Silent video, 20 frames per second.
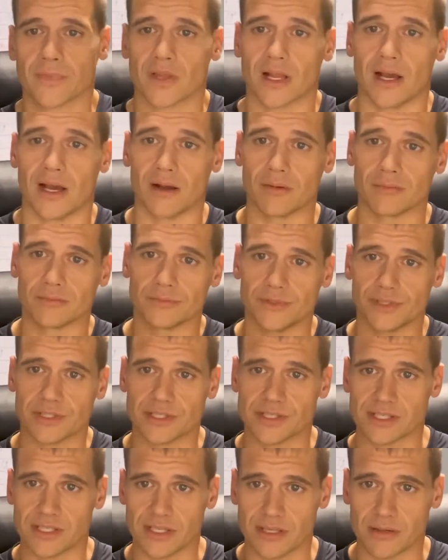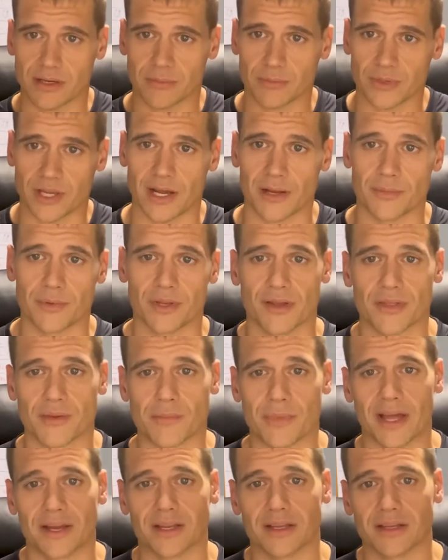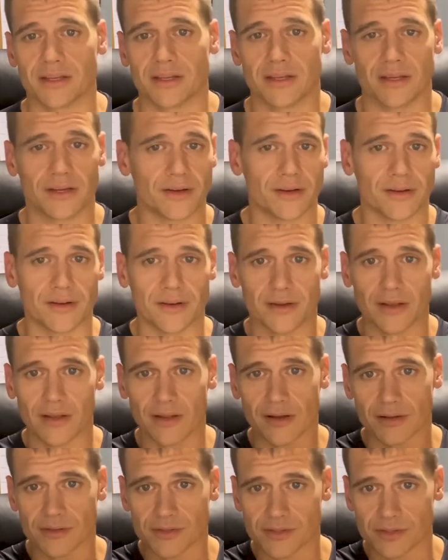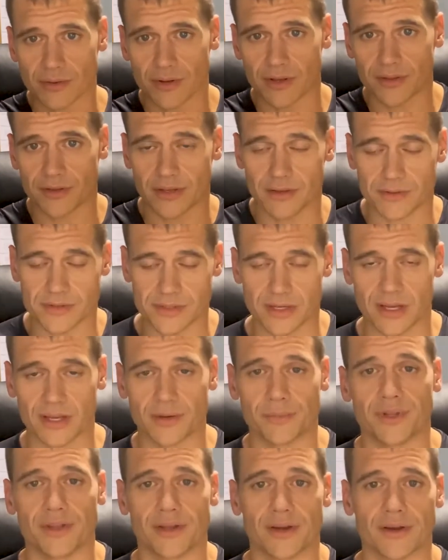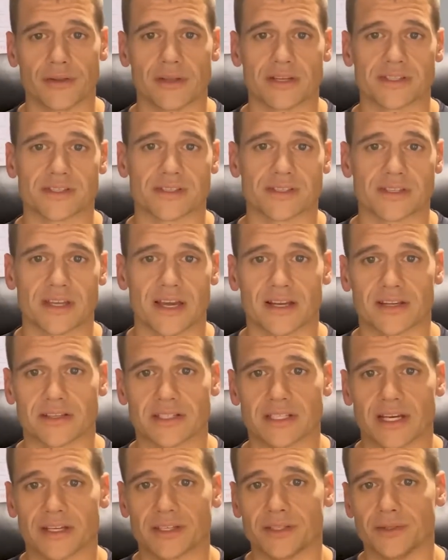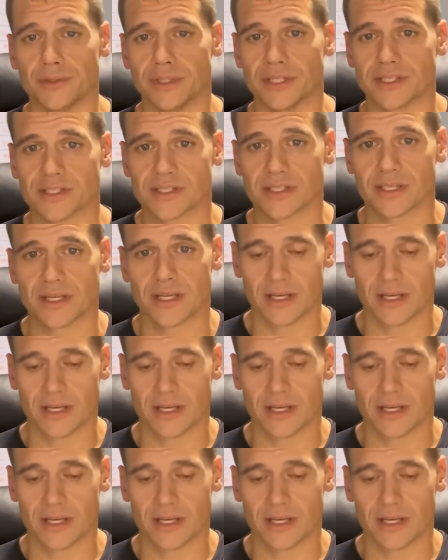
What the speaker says: You can see it behind me on the mannequin here, and also on the other side of me there, that's a stack of tech units.